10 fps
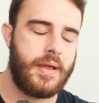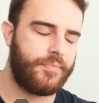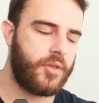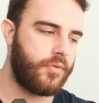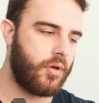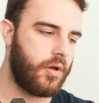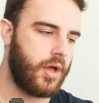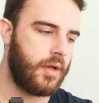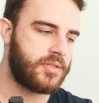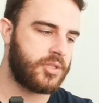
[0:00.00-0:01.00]

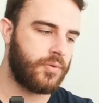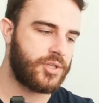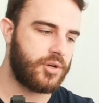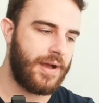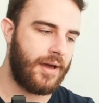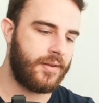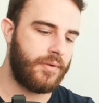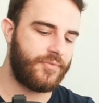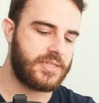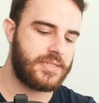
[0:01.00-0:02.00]
the situation around him
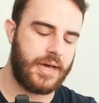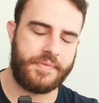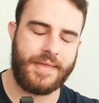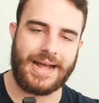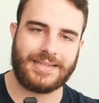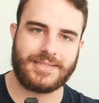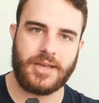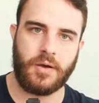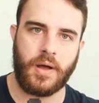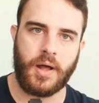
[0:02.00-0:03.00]
with his son and that.
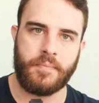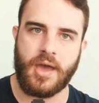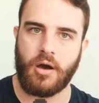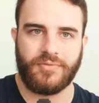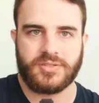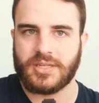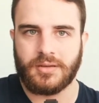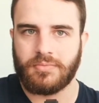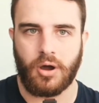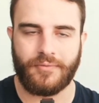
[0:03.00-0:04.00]
So,
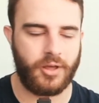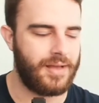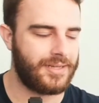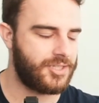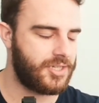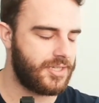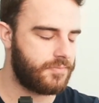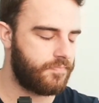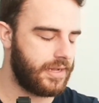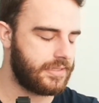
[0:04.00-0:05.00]
obviously heartfelt
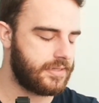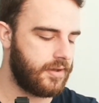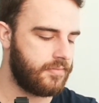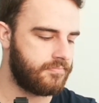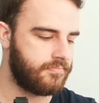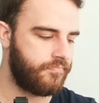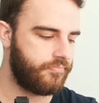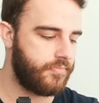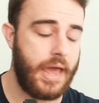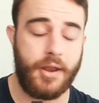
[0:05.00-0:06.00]
messages. But,
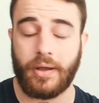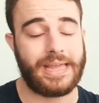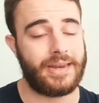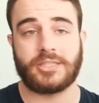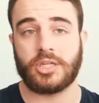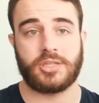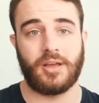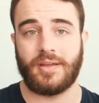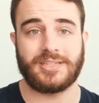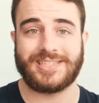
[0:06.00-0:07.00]
again, he's just
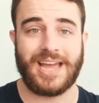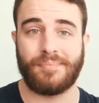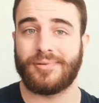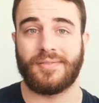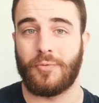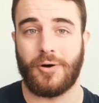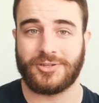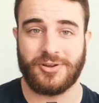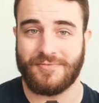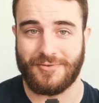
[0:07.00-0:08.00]
an insane player to
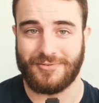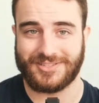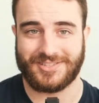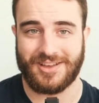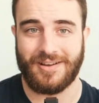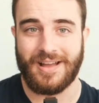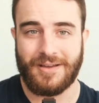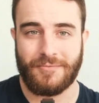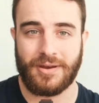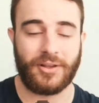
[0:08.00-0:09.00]
watch overall. So
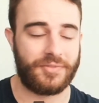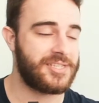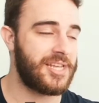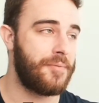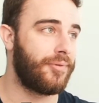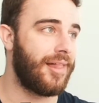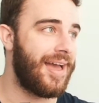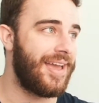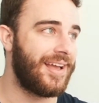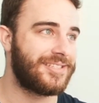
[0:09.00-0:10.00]
whenever you get to see him
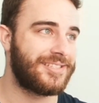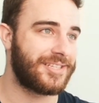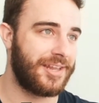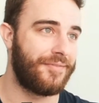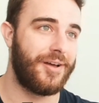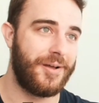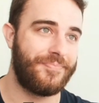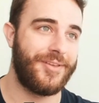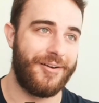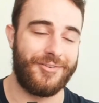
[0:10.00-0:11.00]
play, it's kind
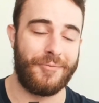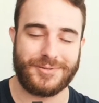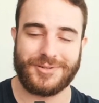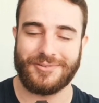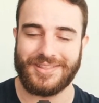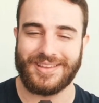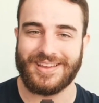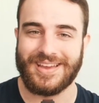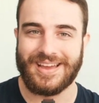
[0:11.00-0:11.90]
of an opportunity